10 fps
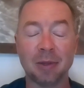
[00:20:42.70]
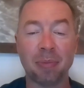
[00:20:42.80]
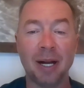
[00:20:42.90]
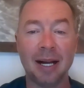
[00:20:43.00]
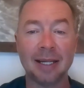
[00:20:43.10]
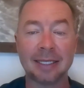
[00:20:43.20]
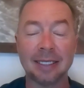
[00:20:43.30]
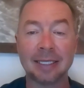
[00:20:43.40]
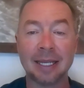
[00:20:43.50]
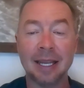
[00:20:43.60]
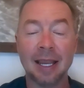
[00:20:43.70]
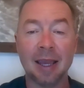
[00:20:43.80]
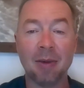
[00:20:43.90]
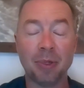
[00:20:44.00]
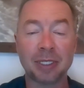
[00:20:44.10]
deposits
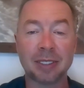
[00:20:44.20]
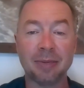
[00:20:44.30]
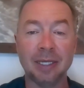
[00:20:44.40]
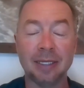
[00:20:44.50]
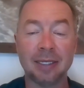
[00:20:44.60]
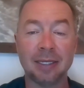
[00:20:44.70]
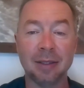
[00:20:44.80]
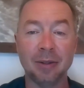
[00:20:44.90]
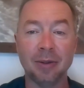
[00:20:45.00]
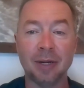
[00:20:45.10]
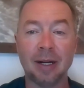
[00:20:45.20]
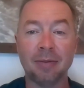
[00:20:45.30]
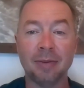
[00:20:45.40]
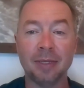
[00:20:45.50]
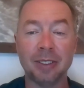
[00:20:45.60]
and pushed them into
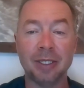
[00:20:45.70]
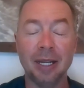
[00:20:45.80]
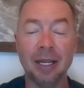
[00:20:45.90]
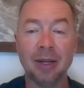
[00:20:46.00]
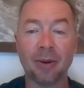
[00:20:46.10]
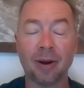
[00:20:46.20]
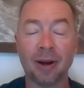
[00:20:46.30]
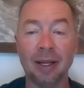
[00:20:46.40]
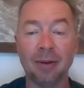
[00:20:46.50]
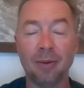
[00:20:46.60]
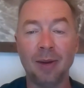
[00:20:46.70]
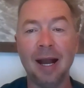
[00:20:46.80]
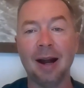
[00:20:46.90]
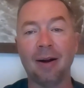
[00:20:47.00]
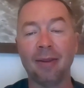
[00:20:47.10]
January.
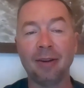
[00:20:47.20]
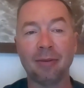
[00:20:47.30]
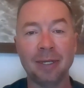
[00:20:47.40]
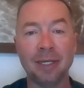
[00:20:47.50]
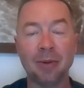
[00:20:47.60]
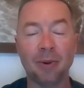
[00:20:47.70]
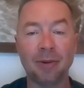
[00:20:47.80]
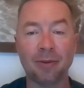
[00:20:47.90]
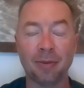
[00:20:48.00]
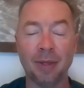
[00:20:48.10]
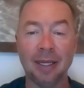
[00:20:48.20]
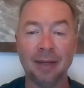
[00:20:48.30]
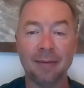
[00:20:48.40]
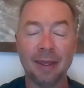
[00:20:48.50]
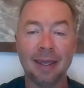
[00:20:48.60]
Wow, that really worked for me.
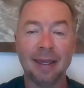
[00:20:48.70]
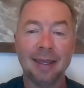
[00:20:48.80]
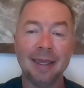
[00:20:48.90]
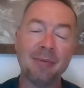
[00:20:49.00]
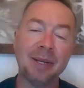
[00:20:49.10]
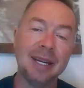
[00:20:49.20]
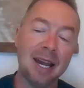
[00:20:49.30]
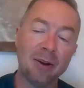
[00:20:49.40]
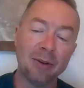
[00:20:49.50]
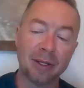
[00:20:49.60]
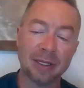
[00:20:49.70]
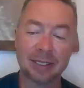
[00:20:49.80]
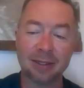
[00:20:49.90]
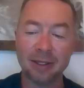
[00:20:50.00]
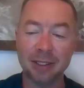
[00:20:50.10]
Yeah, but now
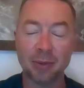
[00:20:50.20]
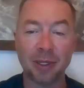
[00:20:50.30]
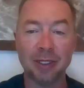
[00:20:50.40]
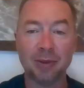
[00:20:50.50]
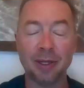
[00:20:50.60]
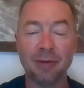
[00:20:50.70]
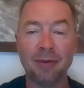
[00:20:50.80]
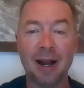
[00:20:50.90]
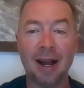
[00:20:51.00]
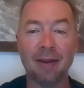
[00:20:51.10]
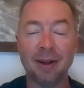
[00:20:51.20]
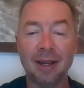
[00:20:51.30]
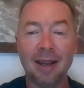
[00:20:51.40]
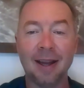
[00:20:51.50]
starting 2025,